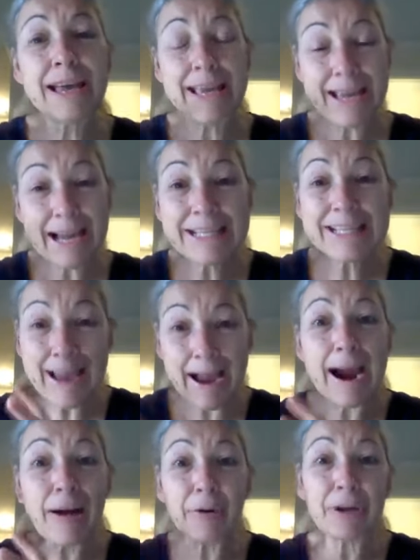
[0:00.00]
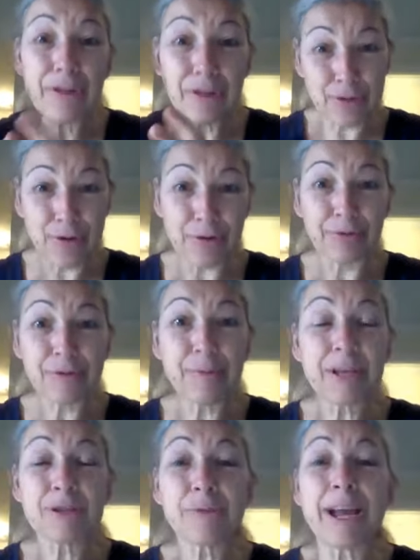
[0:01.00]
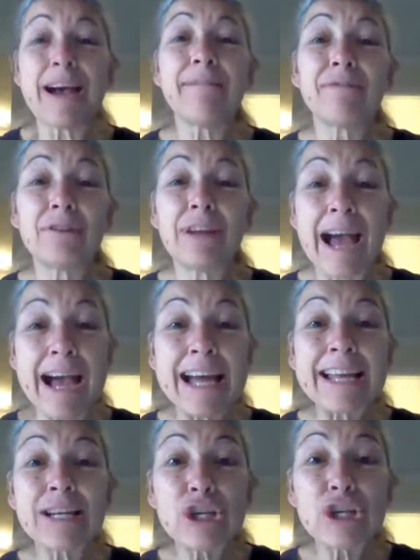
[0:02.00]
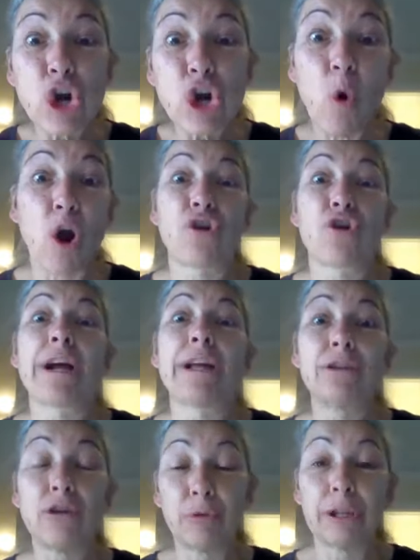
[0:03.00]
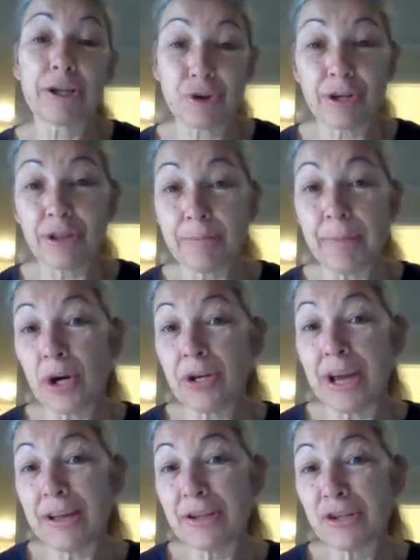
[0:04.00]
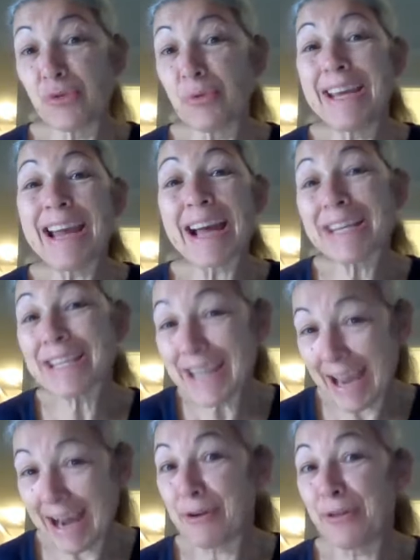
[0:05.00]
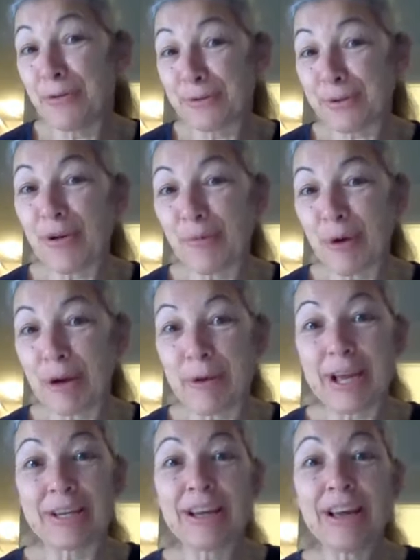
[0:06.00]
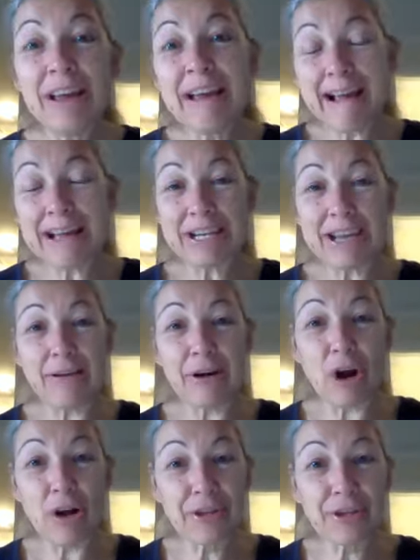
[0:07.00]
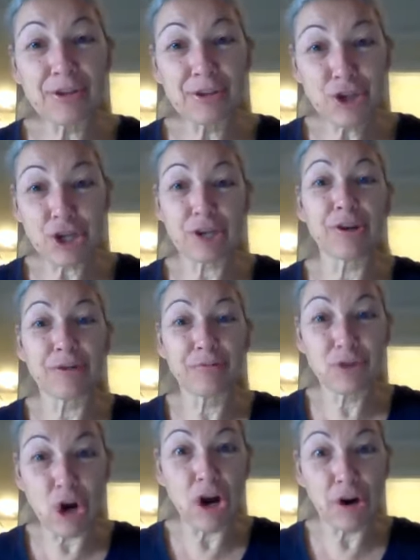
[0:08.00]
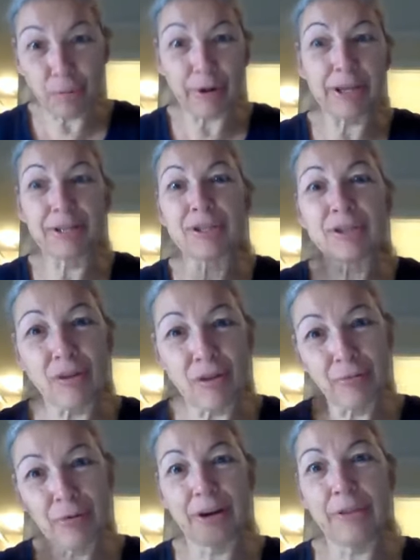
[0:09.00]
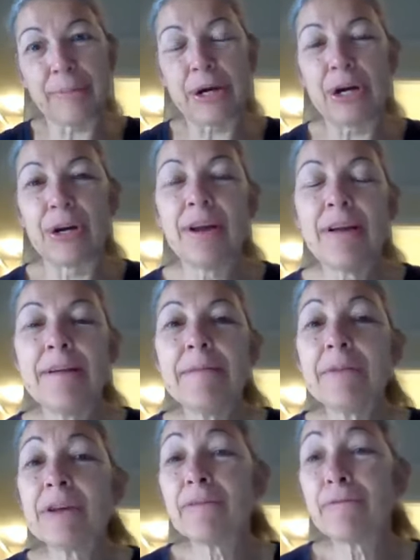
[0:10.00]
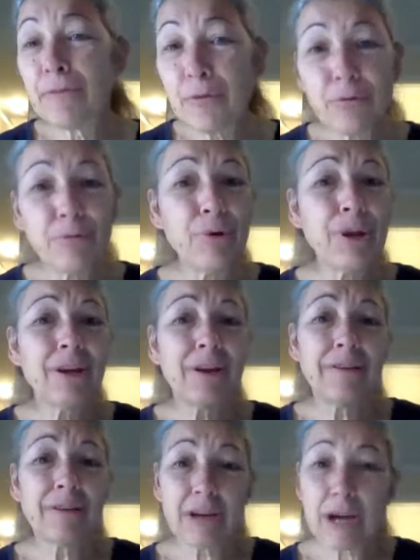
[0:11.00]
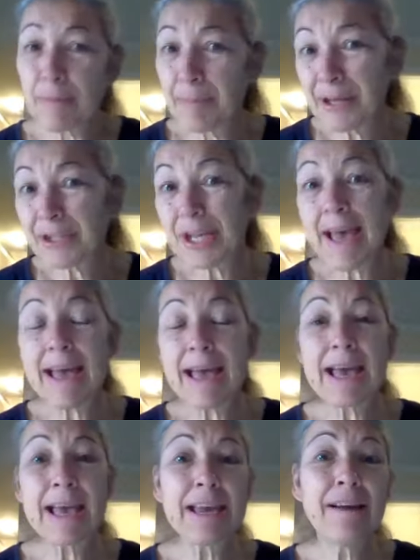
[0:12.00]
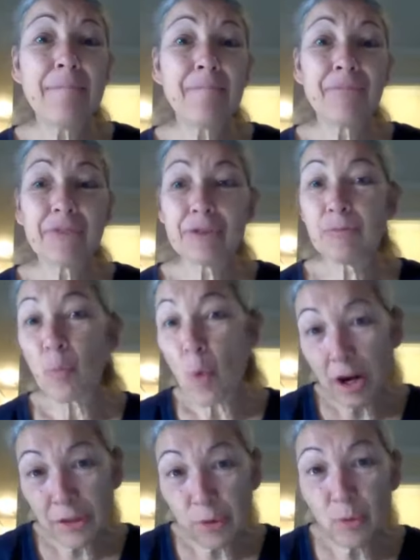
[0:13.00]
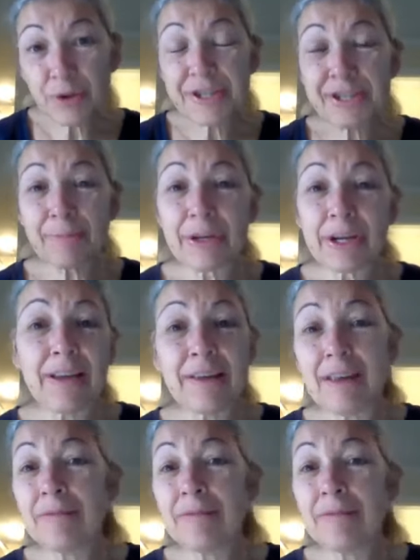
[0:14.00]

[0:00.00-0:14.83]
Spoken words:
He had to carry those because we have had no water and no electric in the barn yet. So he had to carry those all the way. We had to carry all the chicken dog crates all the way to the barn. Food, a couple bales of hay, walk the horses up there.